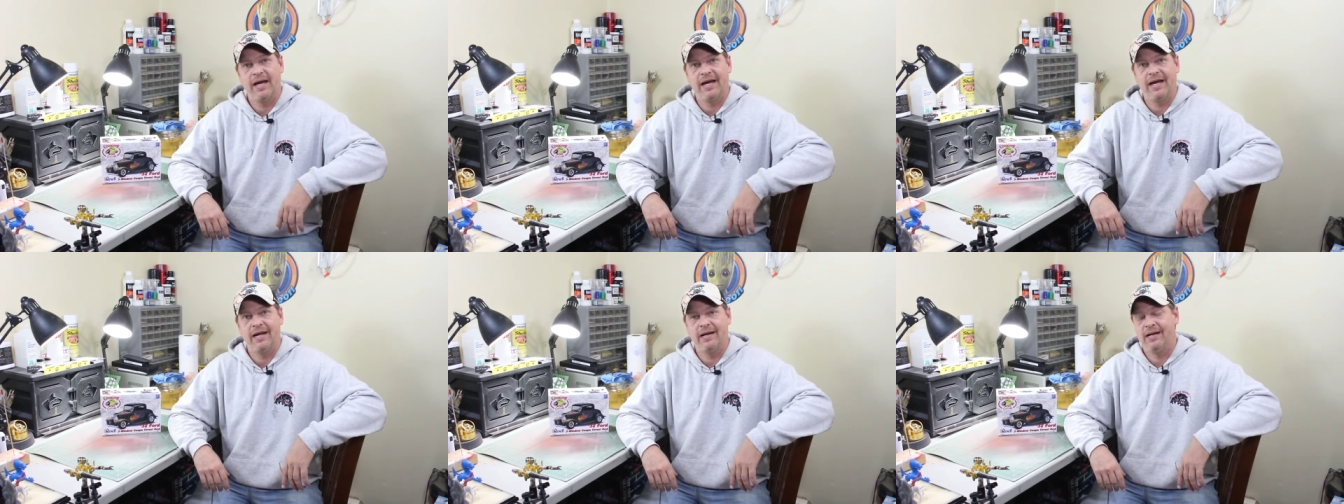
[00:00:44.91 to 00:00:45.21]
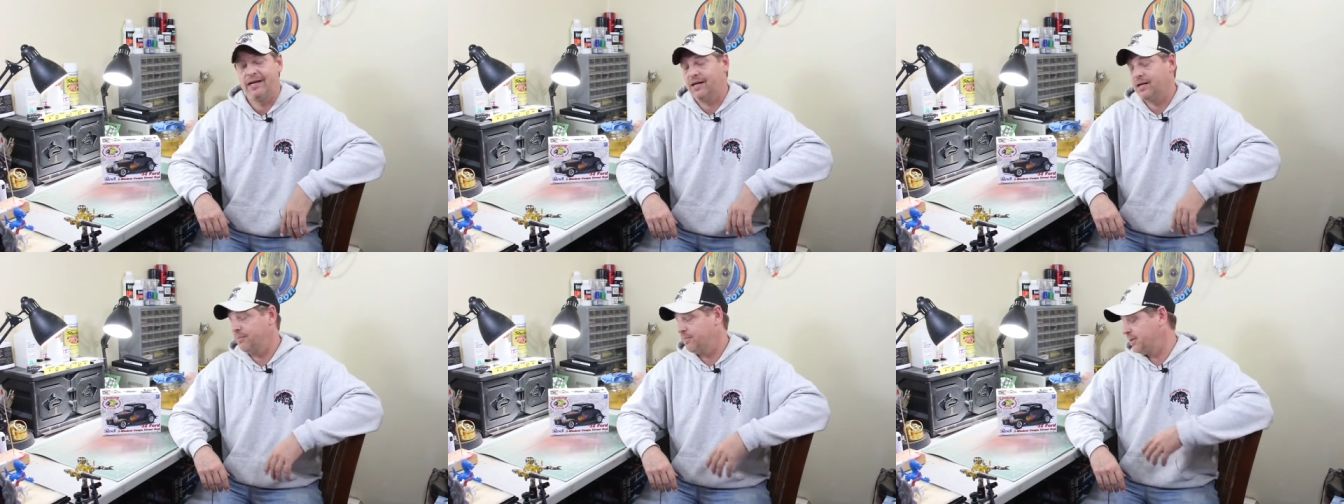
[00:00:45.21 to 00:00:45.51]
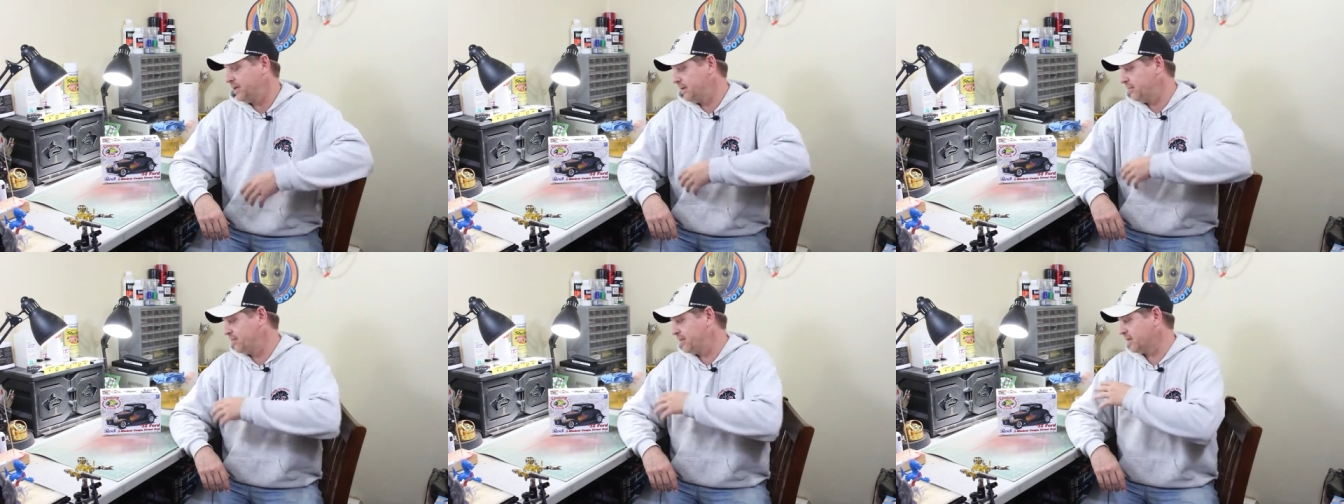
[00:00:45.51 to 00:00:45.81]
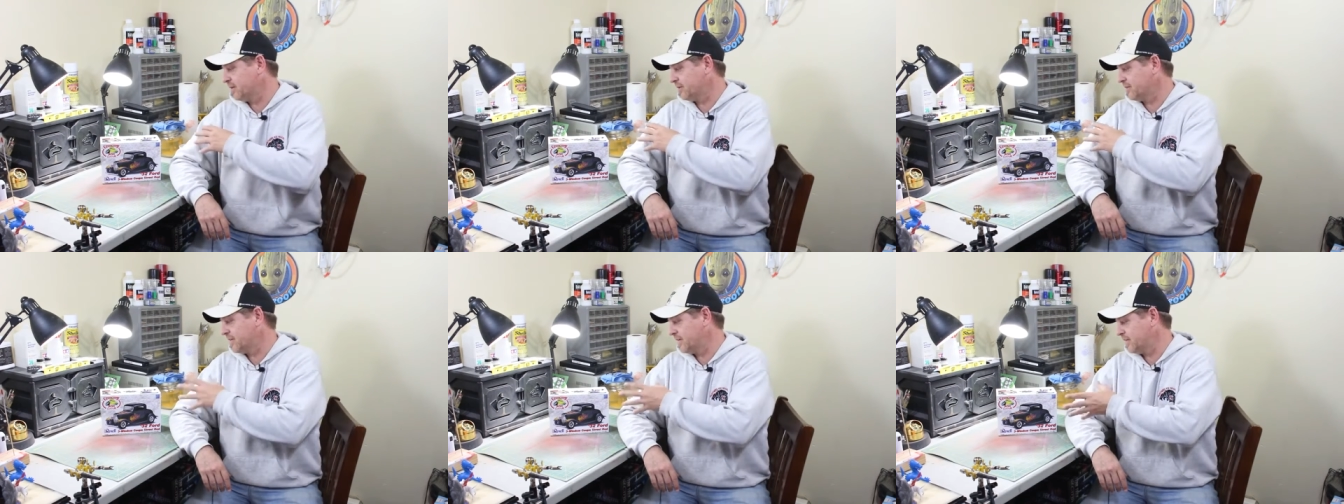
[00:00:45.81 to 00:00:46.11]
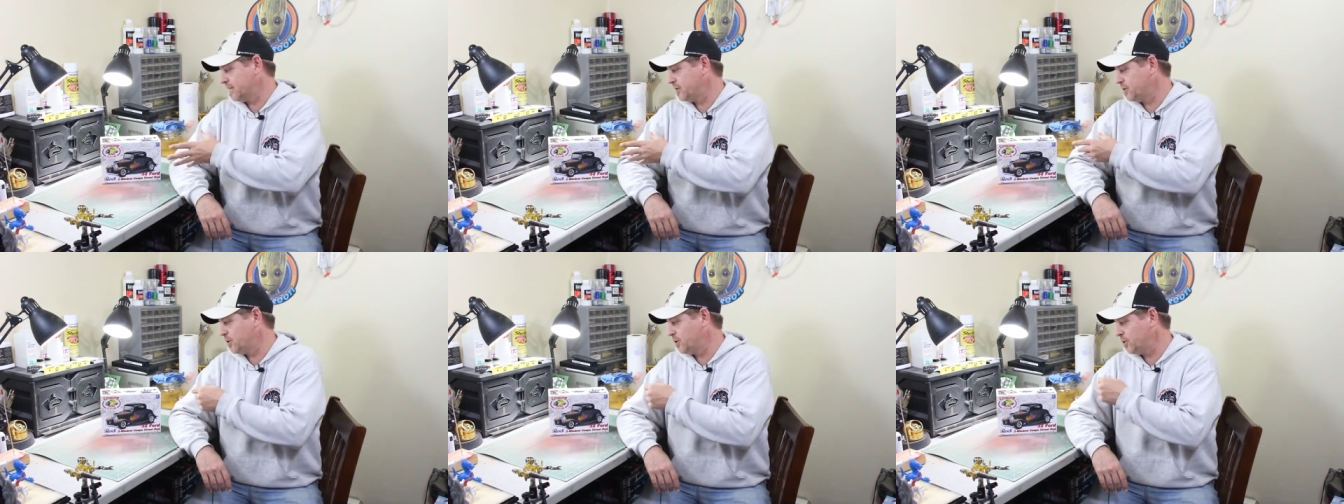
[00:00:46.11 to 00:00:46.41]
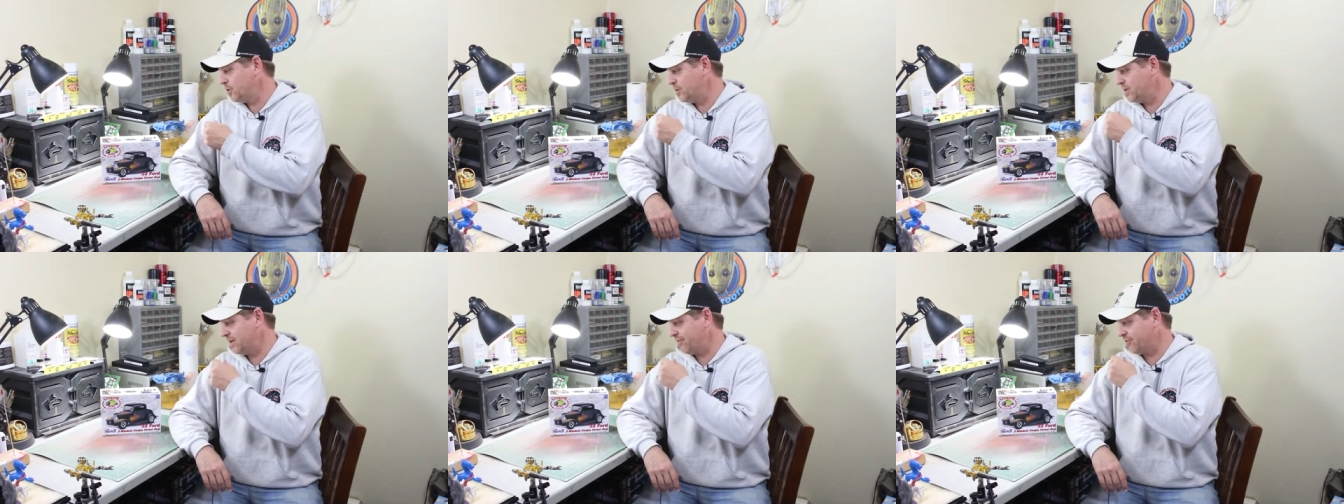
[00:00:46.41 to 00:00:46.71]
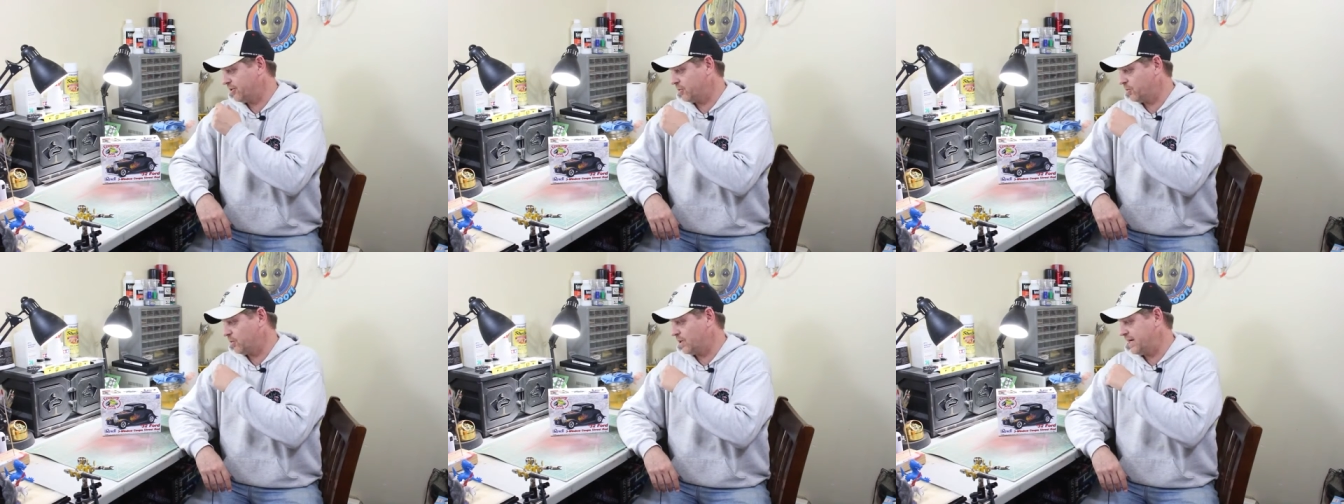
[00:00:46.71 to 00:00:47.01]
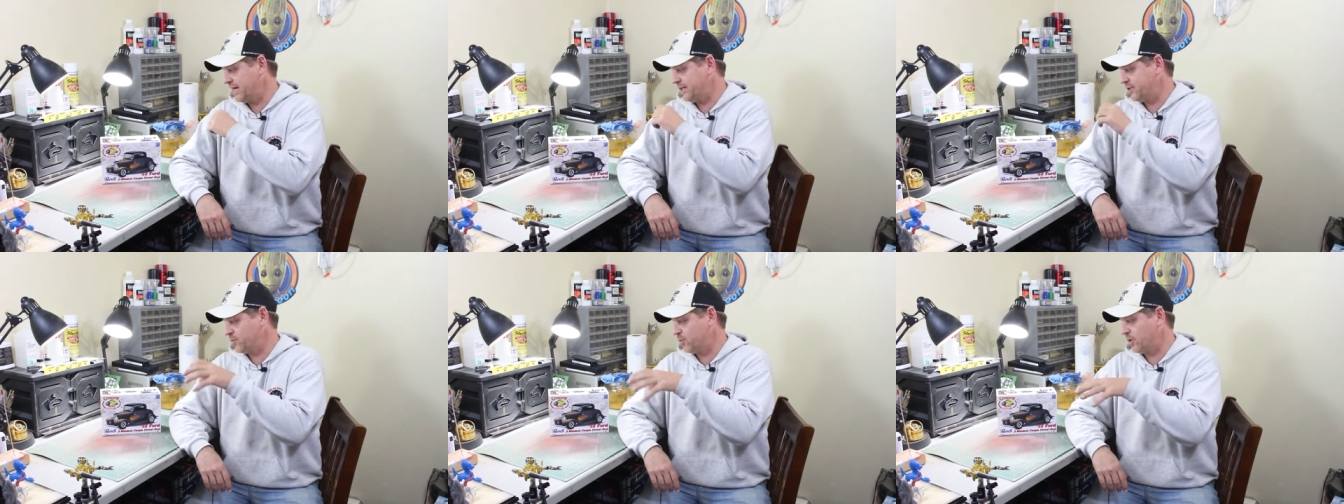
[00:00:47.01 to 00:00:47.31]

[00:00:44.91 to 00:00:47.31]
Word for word: and it could be built in two different ways,